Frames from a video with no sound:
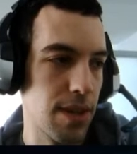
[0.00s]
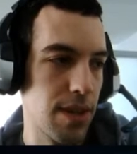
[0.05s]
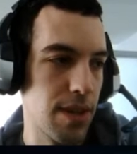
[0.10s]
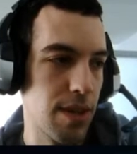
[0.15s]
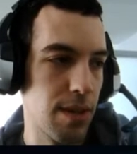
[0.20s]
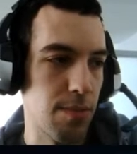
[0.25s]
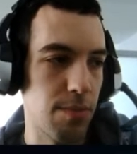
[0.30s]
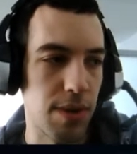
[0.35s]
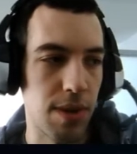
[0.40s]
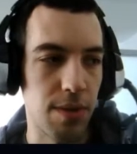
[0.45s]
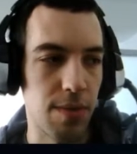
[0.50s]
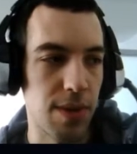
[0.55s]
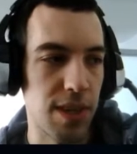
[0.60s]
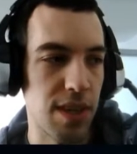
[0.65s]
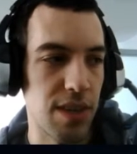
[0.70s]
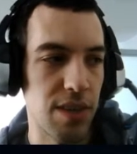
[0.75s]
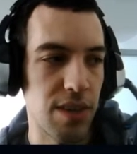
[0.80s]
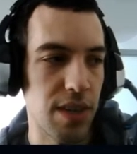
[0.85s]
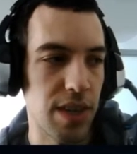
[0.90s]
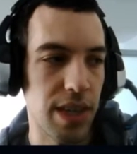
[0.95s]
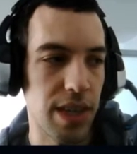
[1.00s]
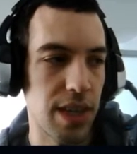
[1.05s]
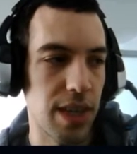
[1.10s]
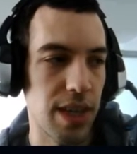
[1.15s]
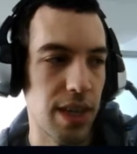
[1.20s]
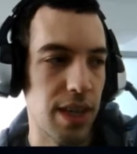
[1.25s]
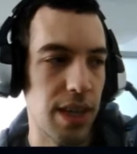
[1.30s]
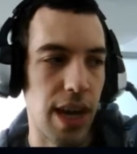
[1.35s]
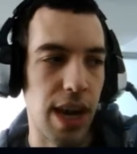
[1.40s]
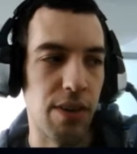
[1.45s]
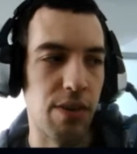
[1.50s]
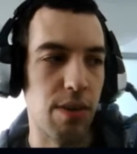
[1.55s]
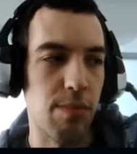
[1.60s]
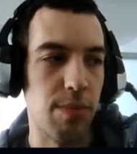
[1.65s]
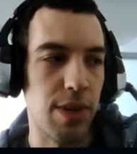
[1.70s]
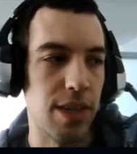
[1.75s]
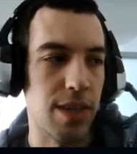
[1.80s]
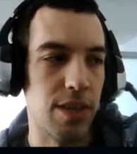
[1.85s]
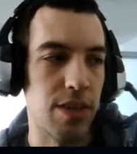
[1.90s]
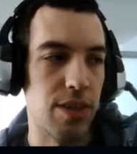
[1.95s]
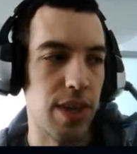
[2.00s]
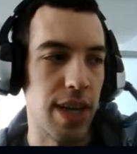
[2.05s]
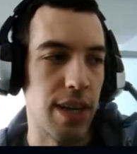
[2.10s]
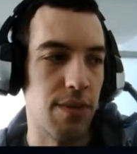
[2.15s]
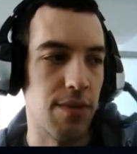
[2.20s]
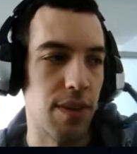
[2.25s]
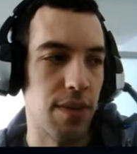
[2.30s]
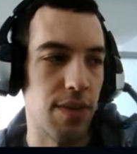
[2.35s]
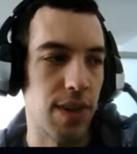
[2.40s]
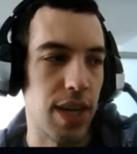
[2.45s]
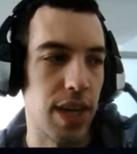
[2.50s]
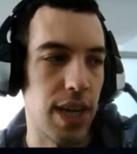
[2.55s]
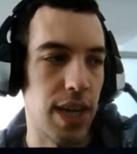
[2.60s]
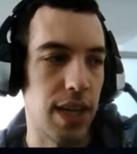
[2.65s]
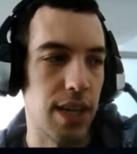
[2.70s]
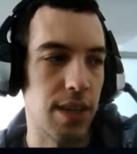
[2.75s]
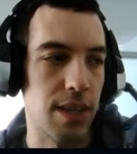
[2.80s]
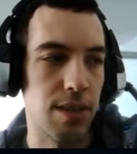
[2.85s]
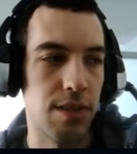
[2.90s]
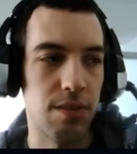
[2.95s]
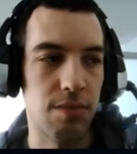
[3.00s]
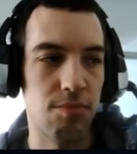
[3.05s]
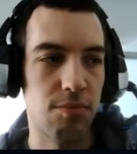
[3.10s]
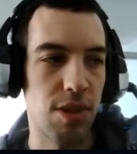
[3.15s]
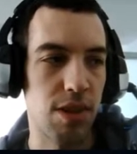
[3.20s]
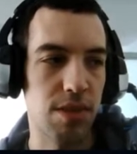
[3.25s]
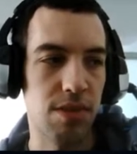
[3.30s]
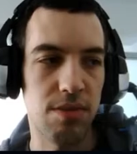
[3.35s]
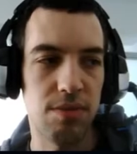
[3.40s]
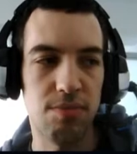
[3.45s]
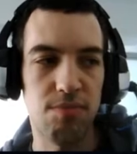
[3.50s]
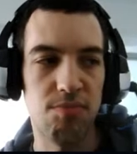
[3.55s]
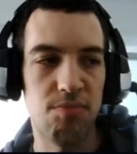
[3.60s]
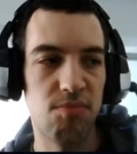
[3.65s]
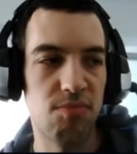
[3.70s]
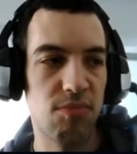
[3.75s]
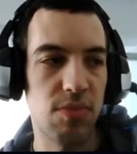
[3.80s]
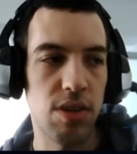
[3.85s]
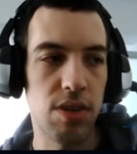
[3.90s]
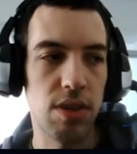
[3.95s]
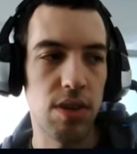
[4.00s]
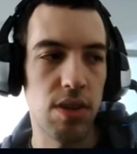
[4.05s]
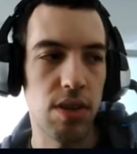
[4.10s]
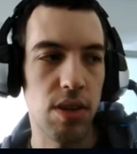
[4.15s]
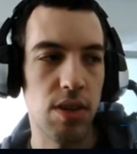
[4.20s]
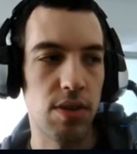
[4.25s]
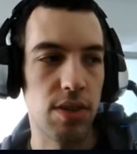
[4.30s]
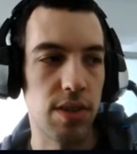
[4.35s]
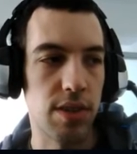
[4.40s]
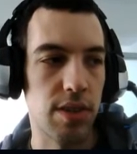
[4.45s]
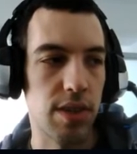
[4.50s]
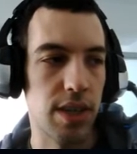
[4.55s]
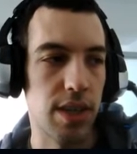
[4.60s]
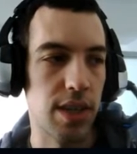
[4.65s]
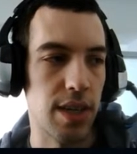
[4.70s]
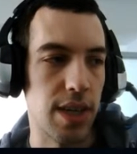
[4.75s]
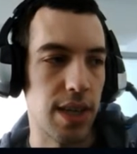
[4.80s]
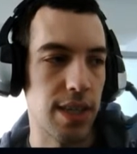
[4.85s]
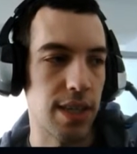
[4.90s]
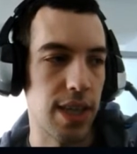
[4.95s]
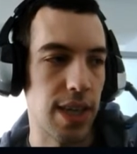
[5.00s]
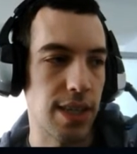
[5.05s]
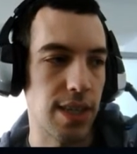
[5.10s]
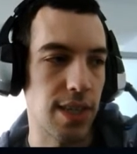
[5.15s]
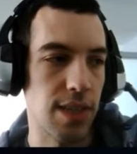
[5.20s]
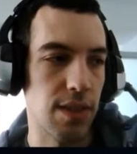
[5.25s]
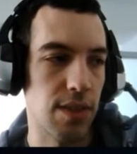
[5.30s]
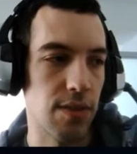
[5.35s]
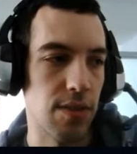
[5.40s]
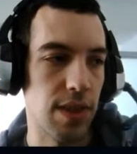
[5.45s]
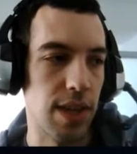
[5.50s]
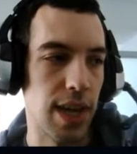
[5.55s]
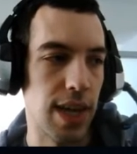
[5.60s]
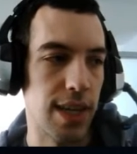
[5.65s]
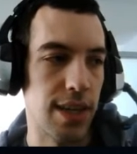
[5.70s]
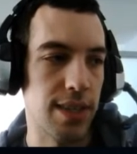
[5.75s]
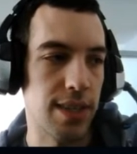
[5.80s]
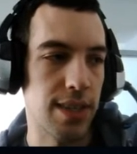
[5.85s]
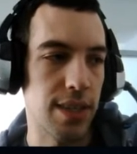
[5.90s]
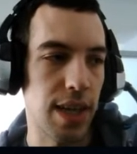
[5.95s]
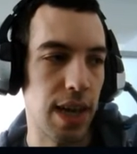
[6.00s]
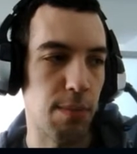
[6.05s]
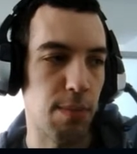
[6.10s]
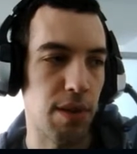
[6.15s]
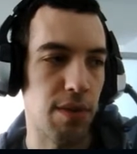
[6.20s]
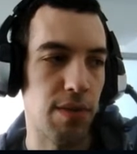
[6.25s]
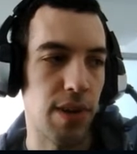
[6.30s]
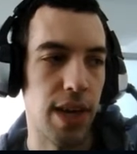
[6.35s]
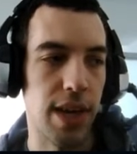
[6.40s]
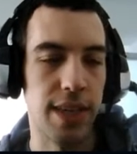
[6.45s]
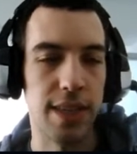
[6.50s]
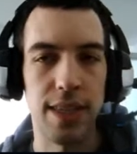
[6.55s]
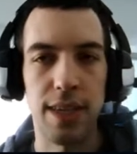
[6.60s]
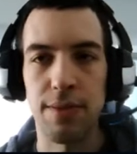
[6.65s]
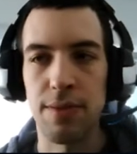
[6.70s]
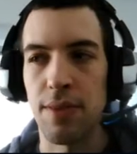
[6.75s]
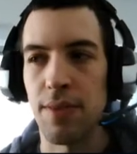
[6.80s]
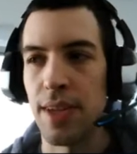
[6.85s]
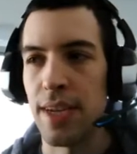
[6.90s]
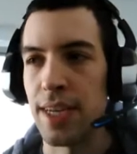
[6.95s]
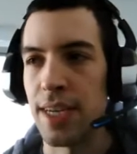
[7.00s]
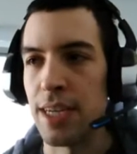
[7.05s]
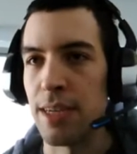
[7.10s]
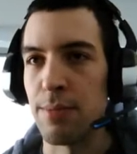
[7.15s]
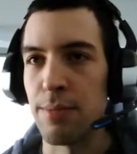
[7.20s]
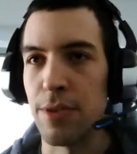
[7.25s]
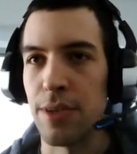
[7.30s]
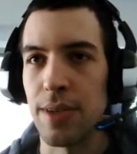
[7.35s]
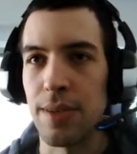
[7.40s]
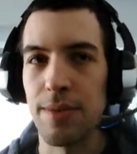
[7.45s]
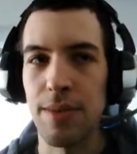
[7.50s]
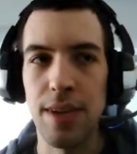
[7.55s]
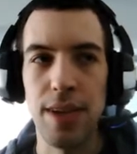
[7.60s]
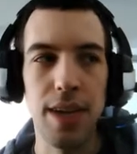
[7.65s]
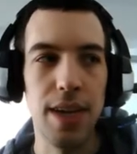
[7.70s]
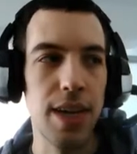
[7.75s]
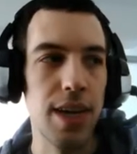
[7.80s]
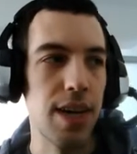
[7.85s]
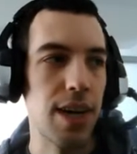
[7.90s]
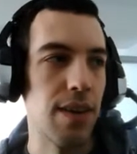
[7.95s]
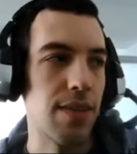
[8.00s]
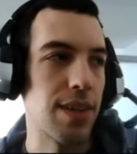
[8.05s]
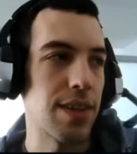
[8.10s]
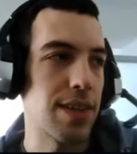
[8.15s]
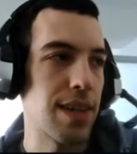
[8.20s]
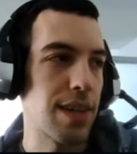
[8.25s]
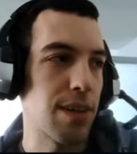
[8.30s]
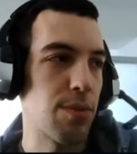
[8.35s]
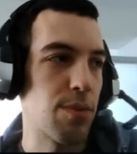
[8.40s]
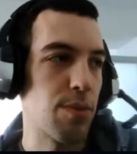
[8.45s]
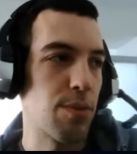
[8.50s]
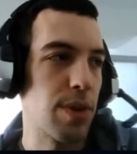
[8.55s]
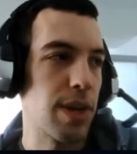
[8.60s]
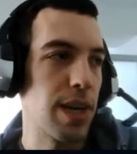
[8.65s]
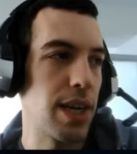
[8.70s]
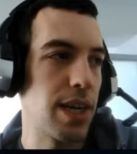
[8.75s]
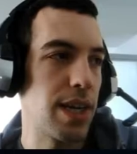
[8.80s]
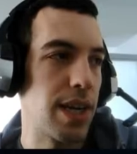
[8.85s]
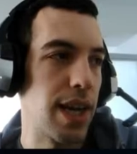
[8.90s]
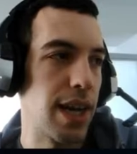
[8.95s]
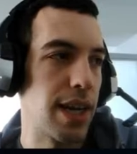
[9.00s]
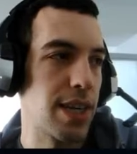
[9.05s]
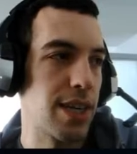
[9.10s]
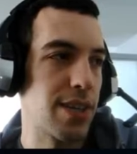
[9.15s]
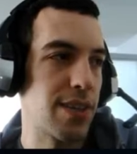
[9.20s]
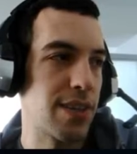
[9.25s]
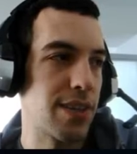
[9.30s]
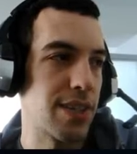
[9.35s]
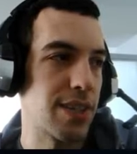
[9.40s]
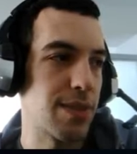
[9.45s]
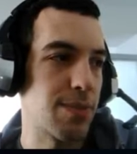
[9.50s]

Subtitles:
but you're not getting an error message or anything the like. It just goes on and doesn't execute the last couple of lines after that anymore, and that's like really dangerous.